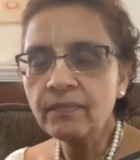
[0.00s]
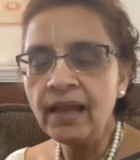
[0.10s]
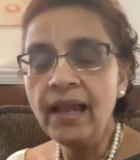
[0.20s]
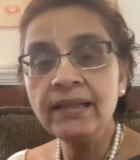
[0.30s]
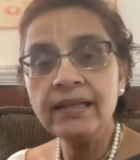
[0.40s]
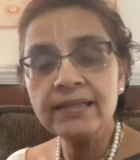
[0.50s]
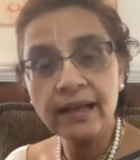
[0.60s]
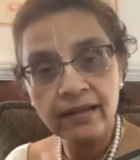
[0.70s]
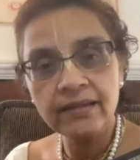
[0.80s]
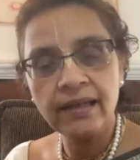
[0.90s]
And then
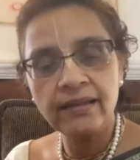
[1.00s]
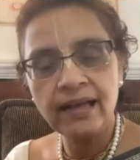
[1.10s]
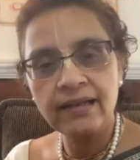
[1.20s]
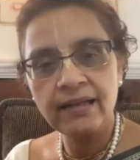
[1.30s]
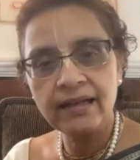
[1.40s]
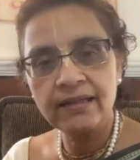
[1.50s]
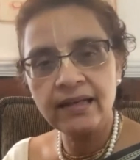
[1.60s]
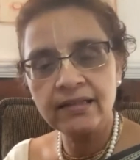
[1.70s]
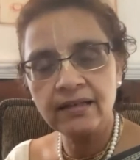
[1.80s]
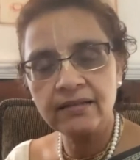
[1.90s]
second thing,
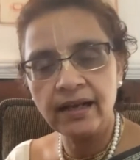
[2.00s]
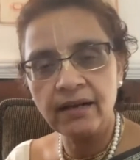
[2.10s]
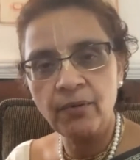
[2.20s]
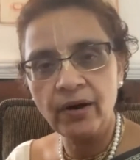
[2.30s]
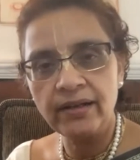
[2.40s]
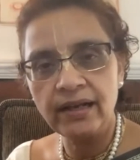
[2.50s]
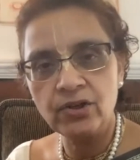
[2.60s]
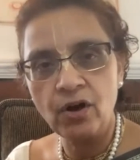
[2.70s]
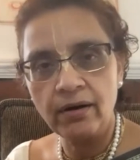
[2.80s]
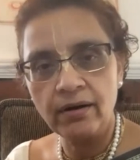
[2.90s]
that's a second point that
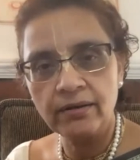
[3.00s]
your